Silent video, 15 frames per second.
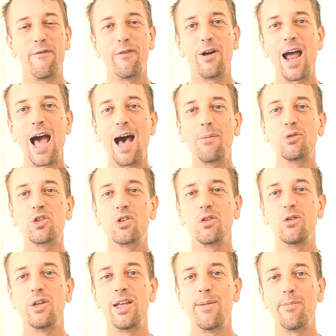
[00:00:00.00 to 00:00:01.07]
for
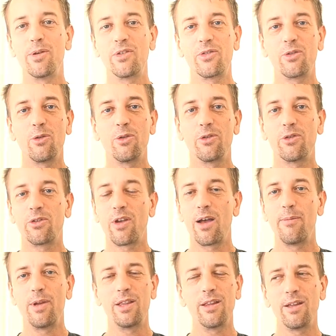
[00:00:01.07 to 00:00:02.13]
absolute imbeciles.
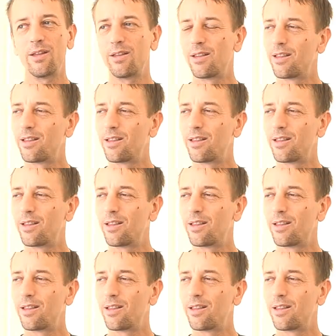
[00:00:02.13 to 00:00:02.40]
I mean,